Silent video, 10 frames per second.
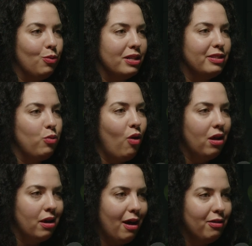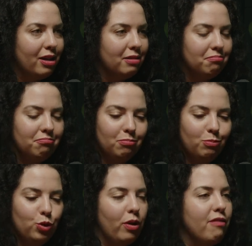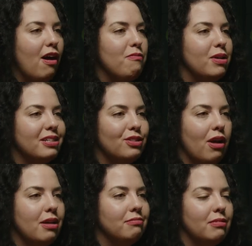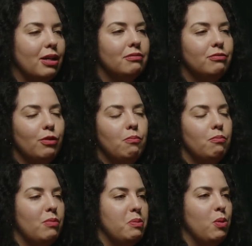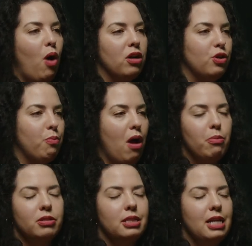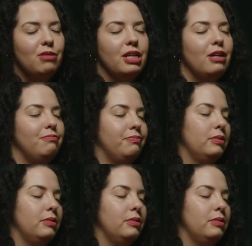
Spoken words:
west of Milwaukee County, 25 minutes, right? From maybe Waukesha proper to downtown.